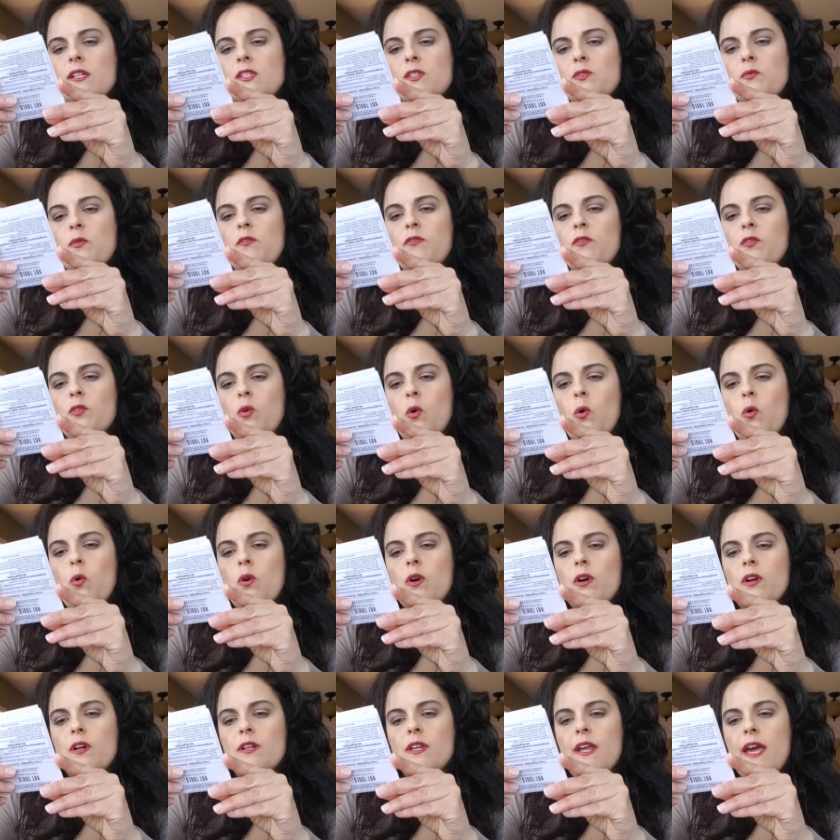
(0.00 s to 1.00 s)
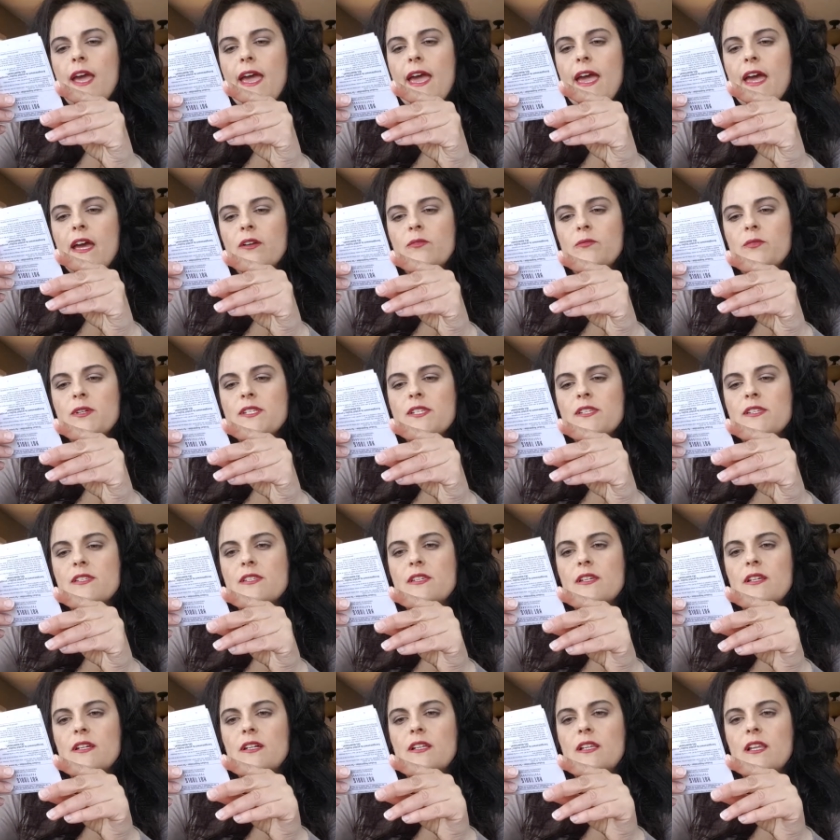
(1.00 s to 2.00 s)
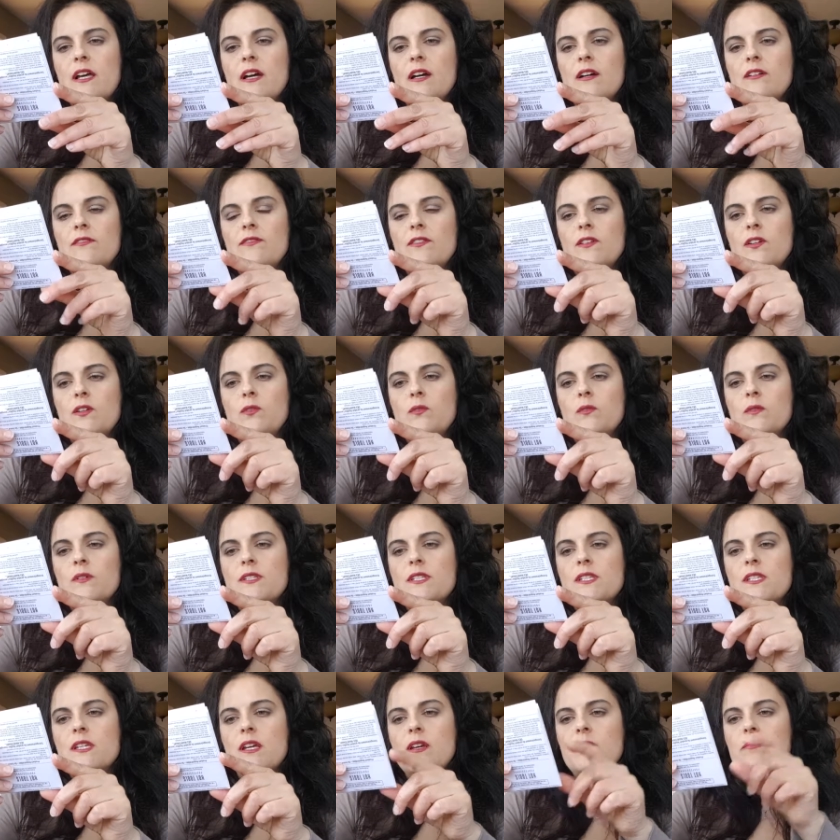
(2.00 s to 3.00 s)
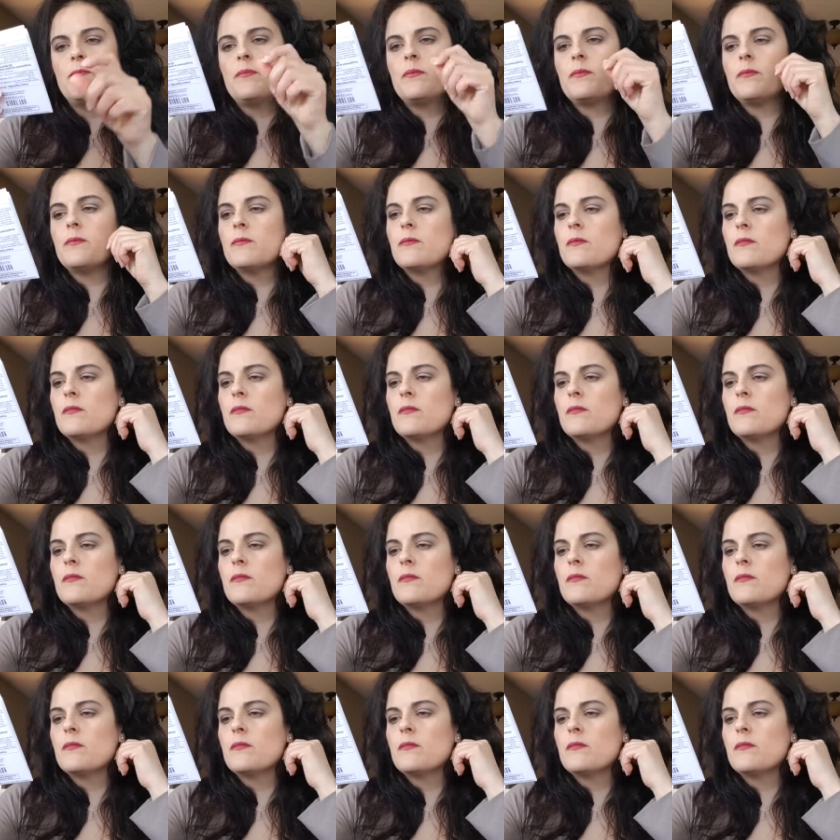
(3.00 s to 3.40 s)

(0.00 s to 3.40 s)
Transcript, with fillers: swivel cord, hand resistant glove, cool tip,